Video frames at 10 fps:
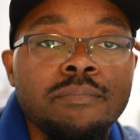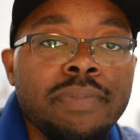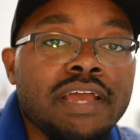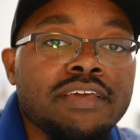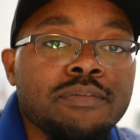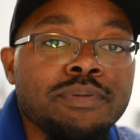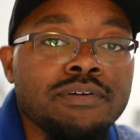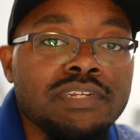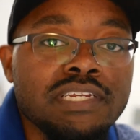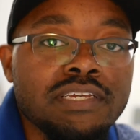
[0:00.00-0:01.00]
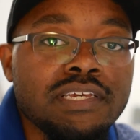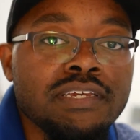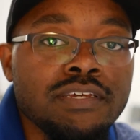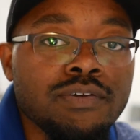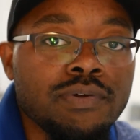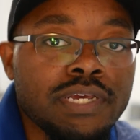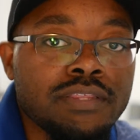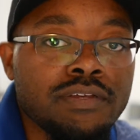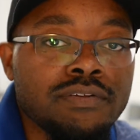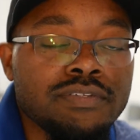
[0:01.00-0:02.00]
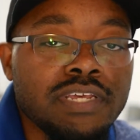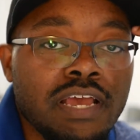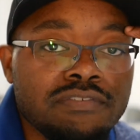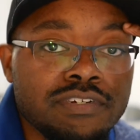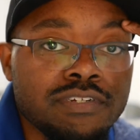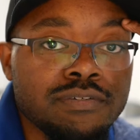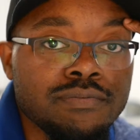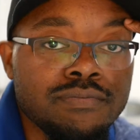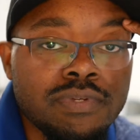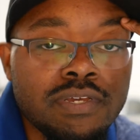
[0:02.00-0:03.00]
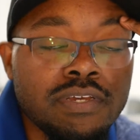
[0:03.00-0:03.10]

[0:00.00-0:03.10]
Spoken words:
back in the building again on a Thursday afternoon.